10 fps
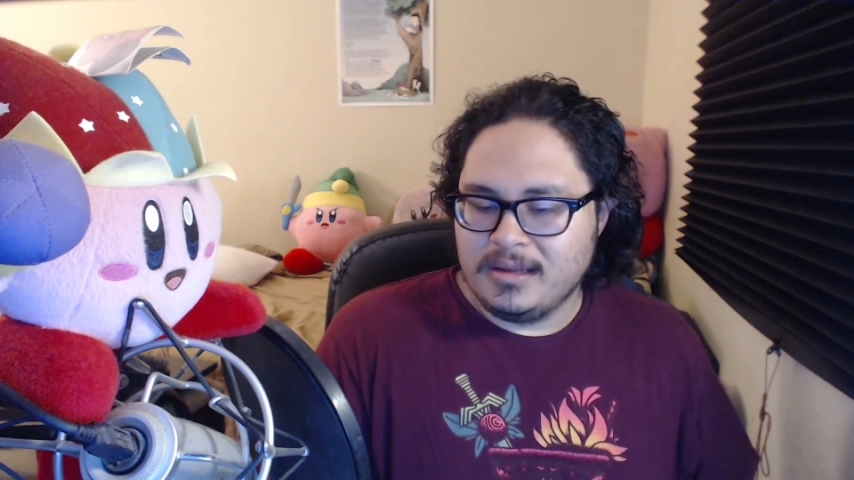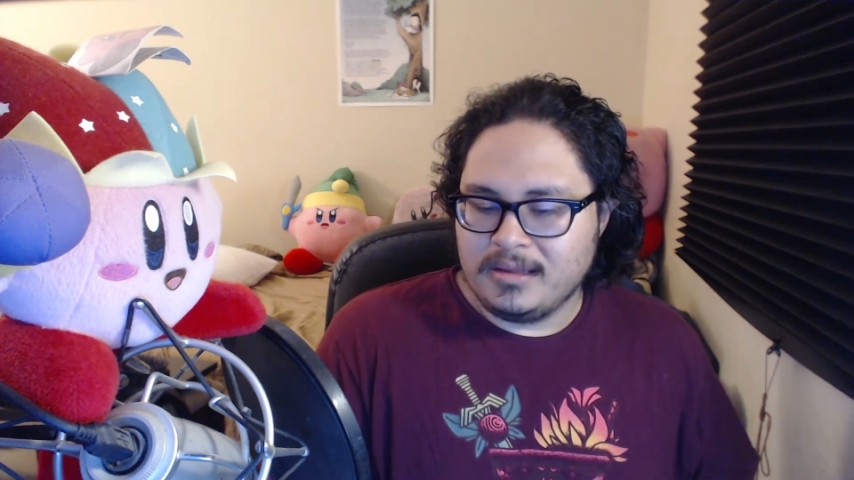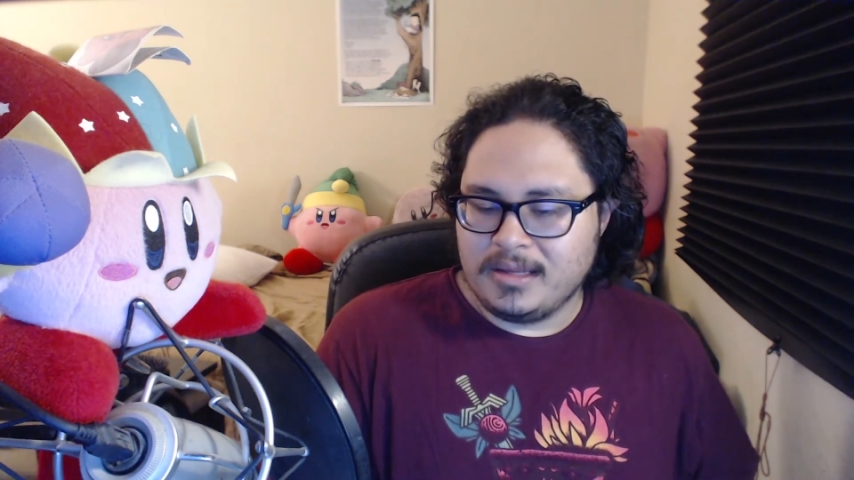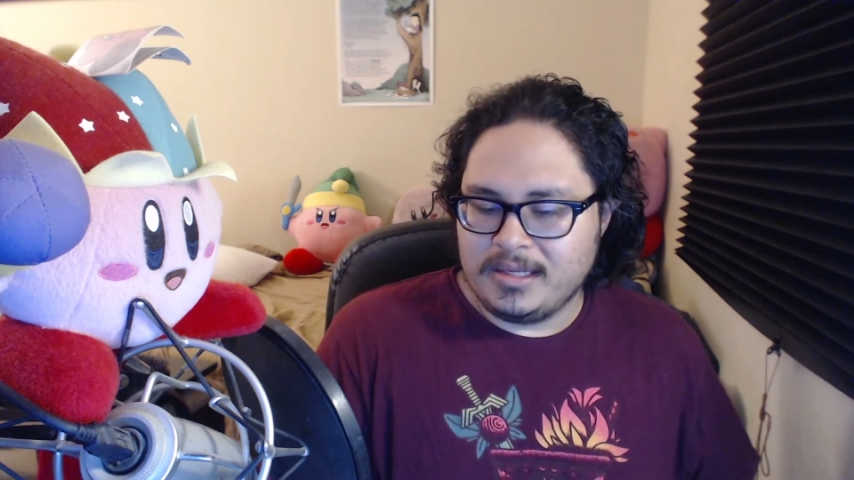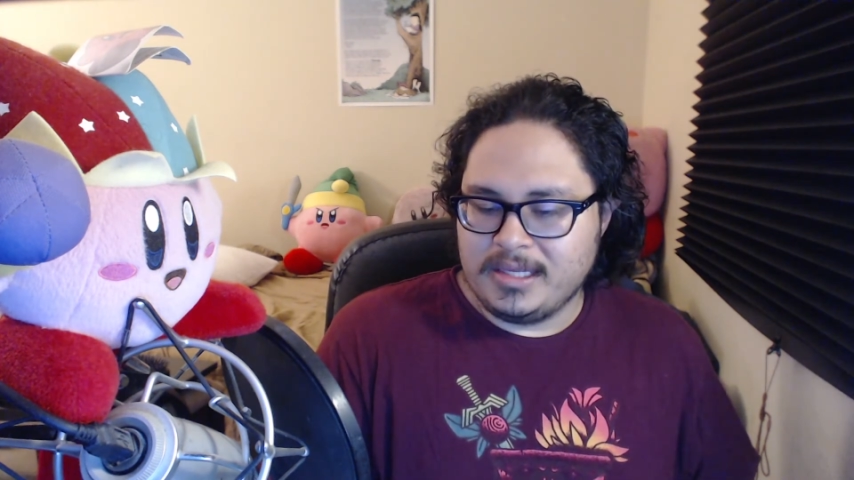
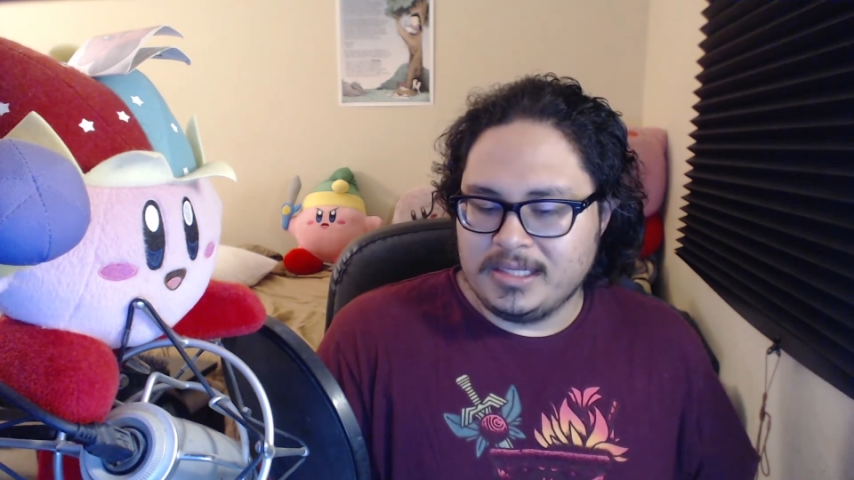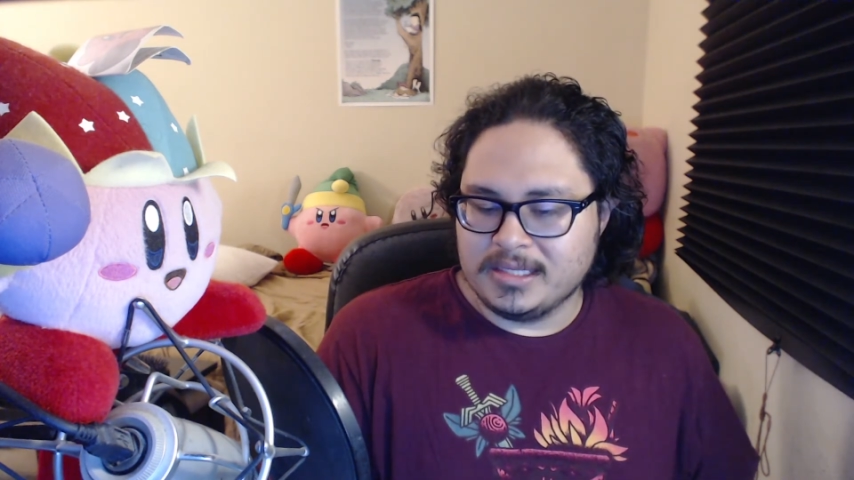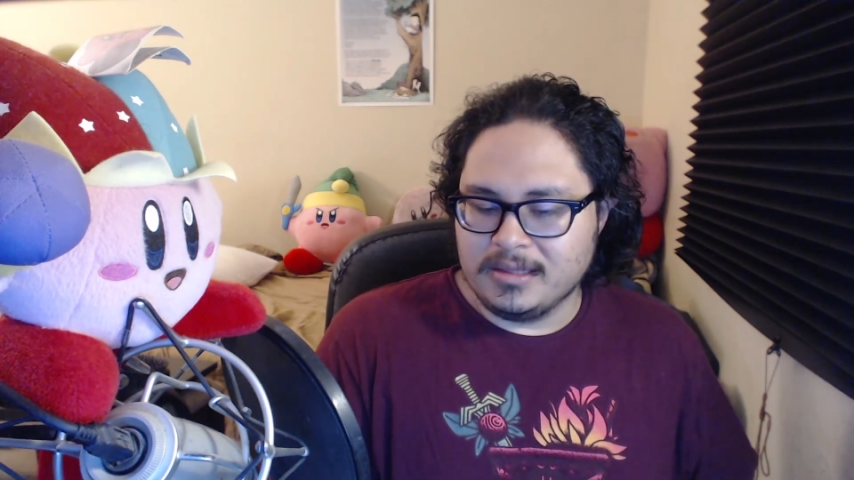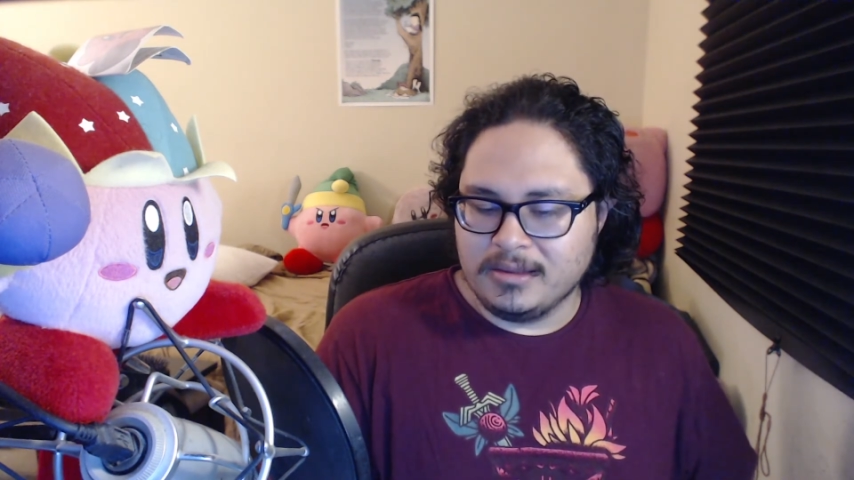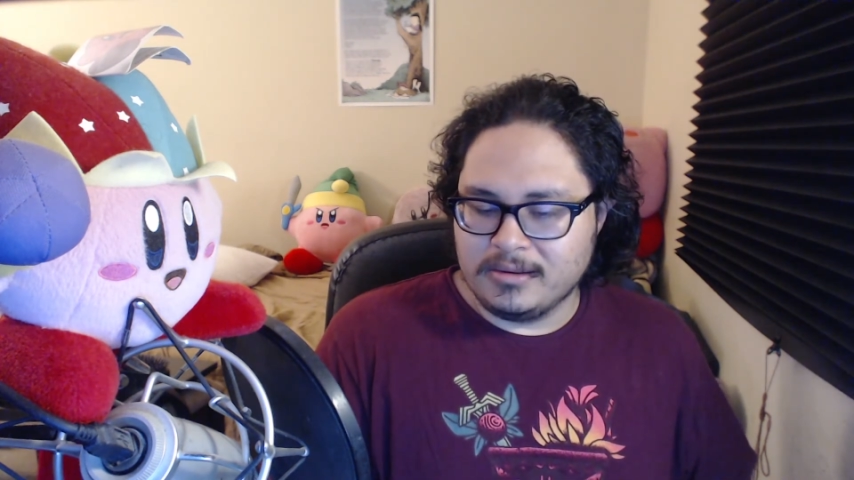like he just
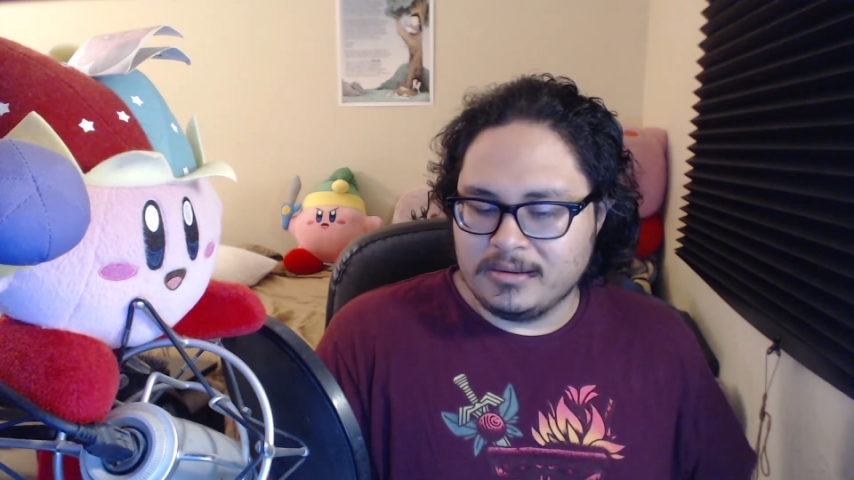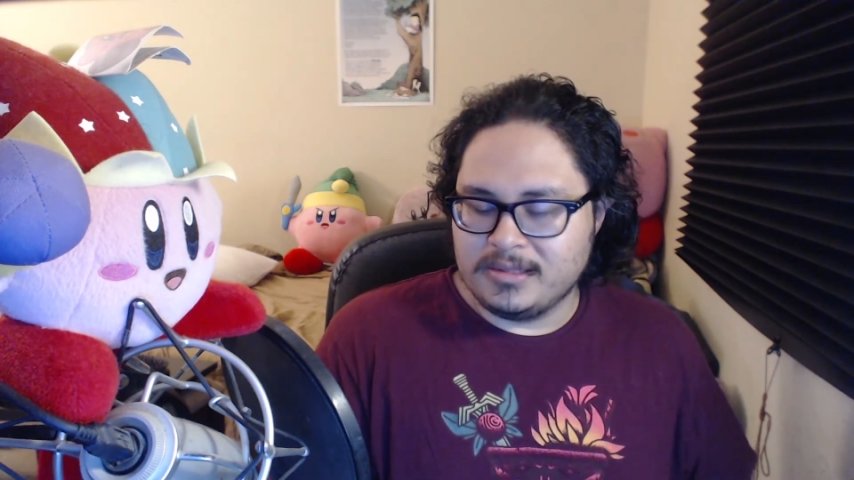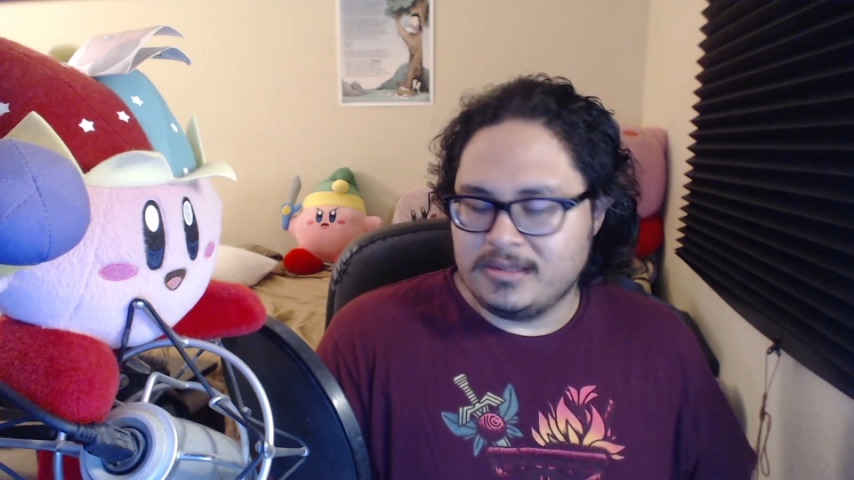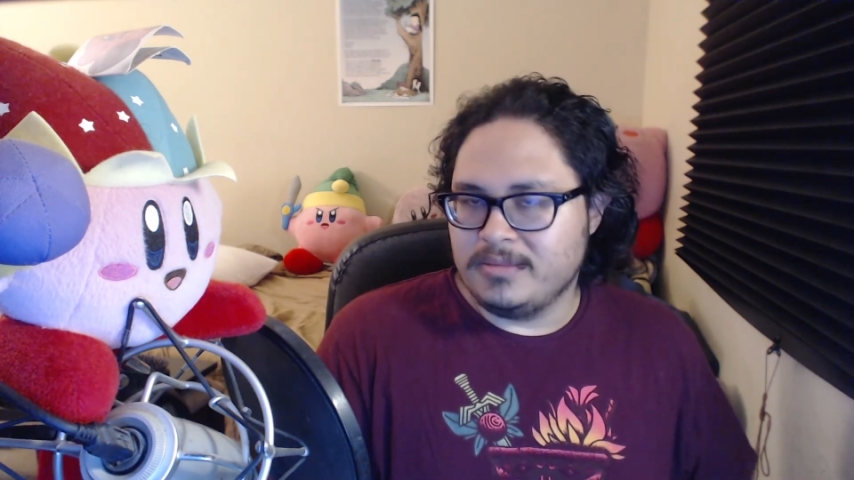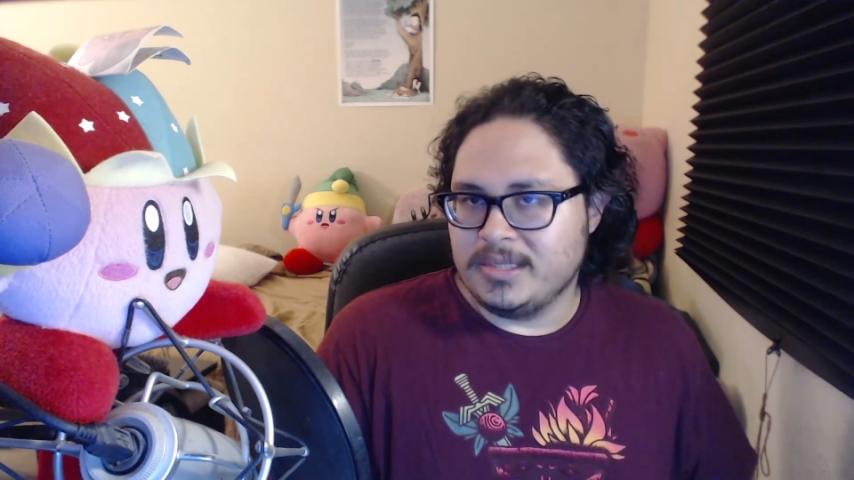learned
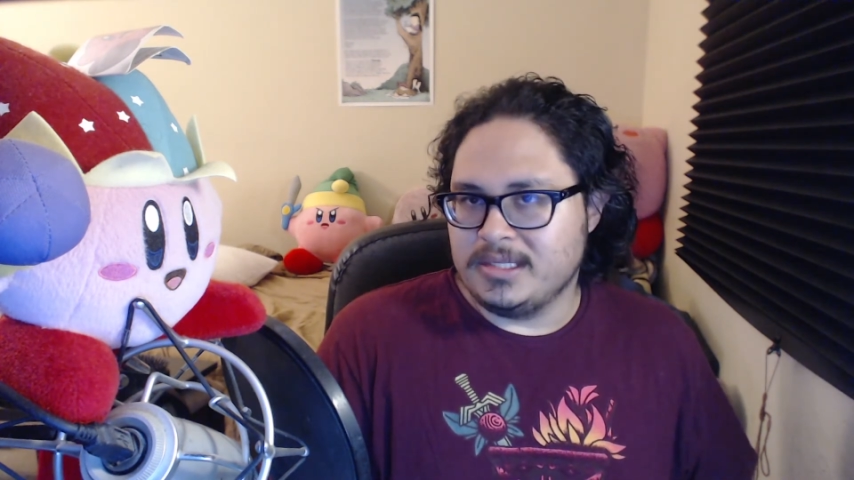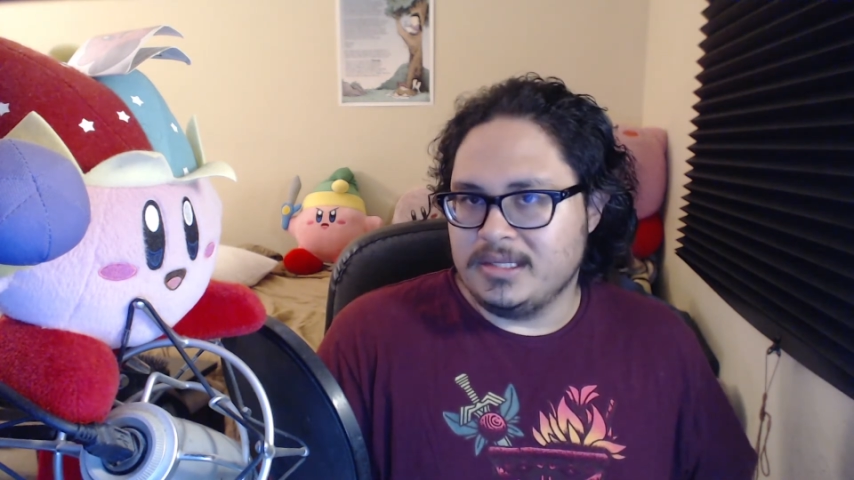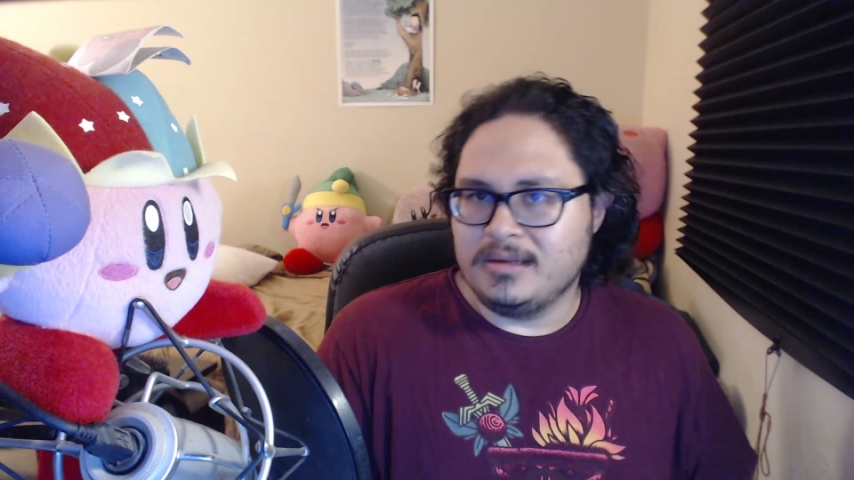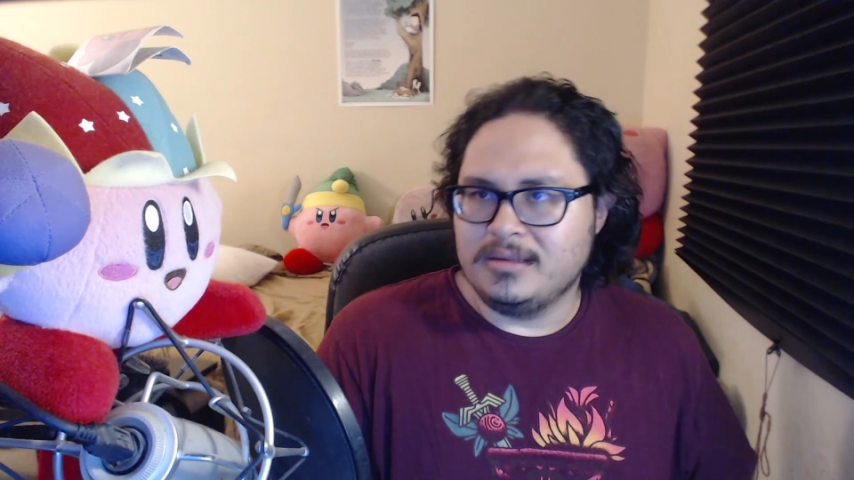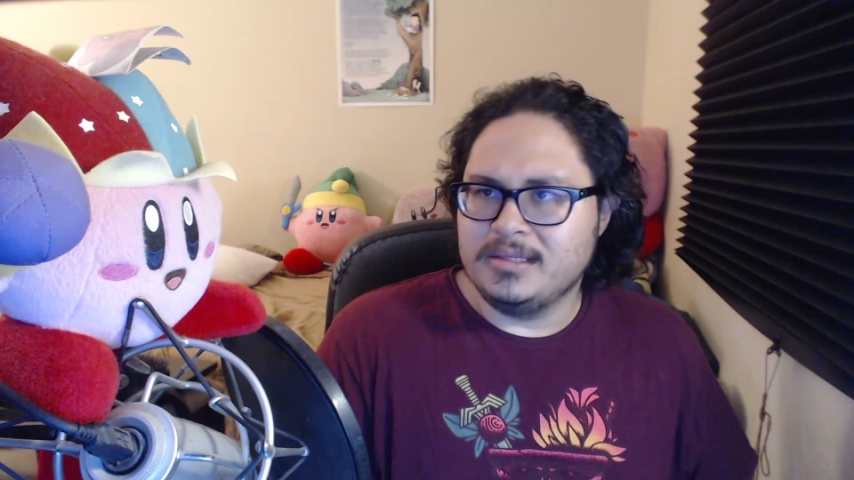so much
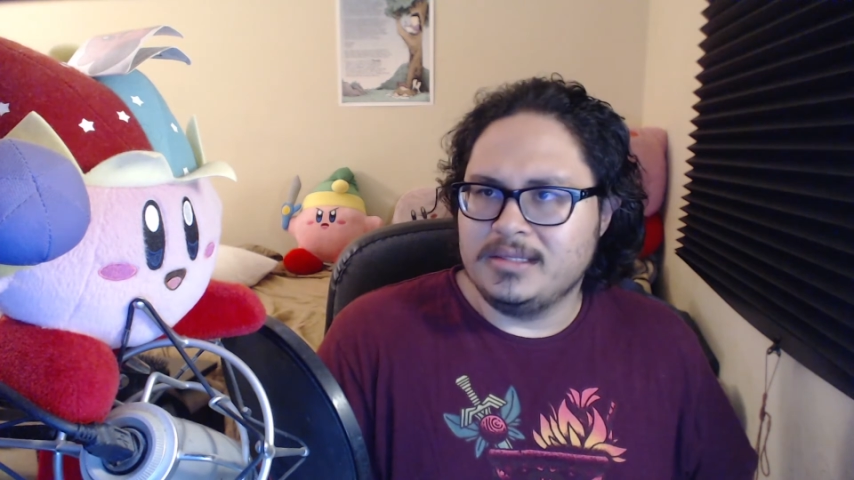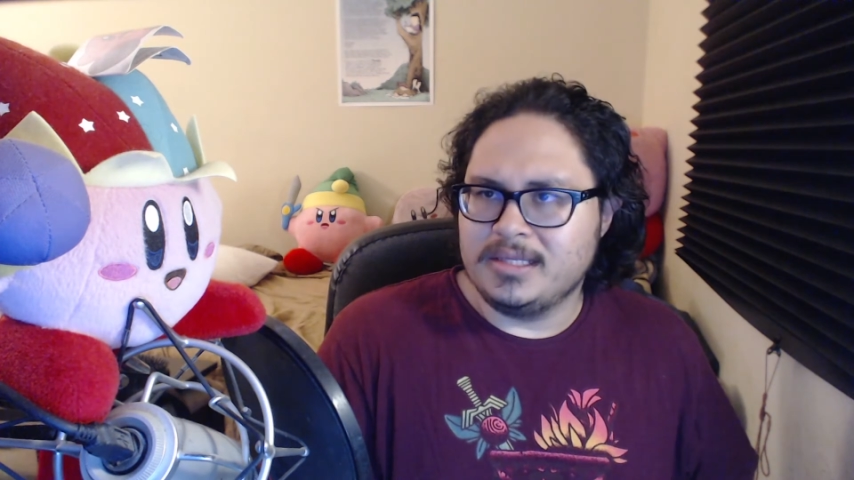knowledge.